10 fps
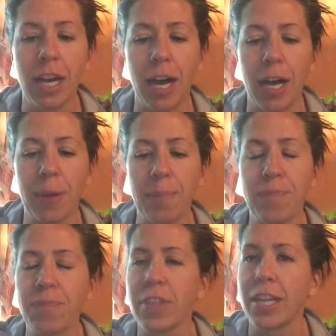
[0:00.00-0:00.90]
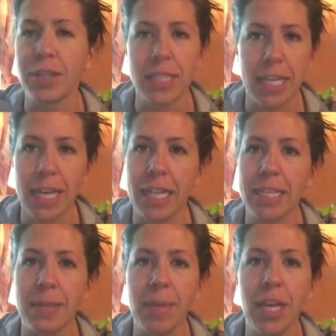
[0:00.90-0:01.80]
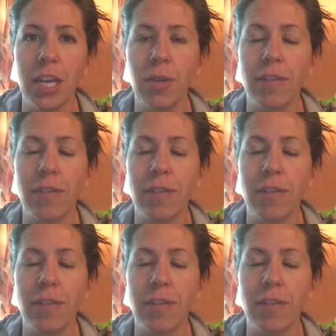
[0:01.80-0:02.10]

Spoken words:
Then you can say, "Nice to meet you."